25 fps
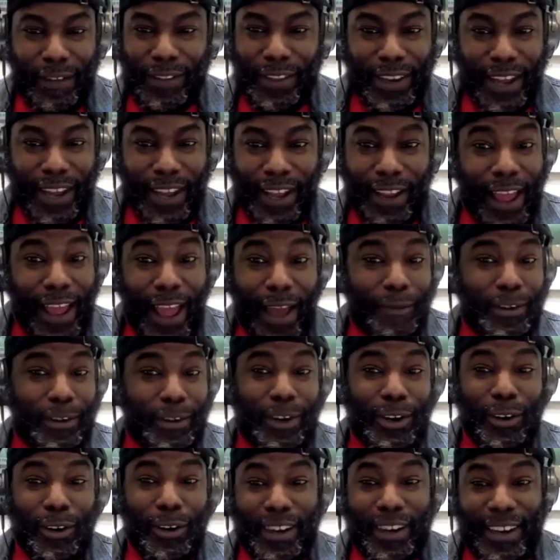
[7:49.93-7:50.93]
They're not having a
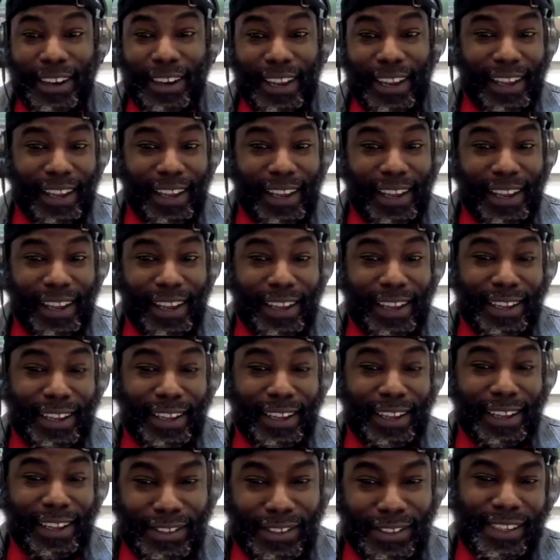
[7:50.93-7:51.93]
great day. It's just
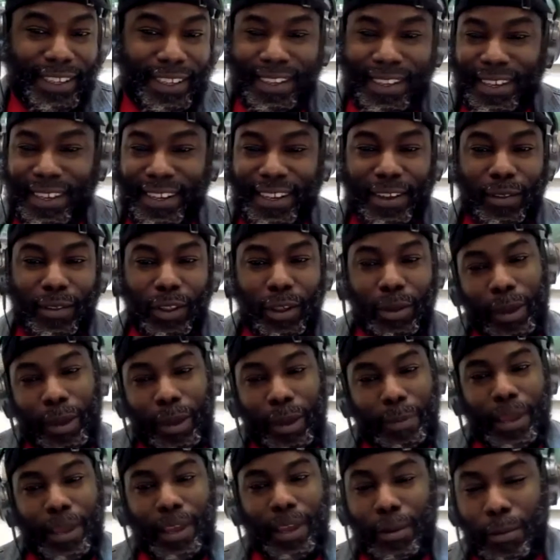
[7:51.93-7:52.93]
they're, they may
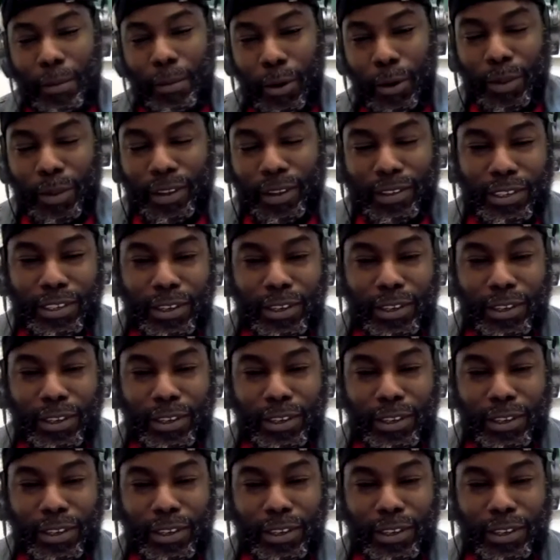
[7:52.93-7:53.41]
be in the moment.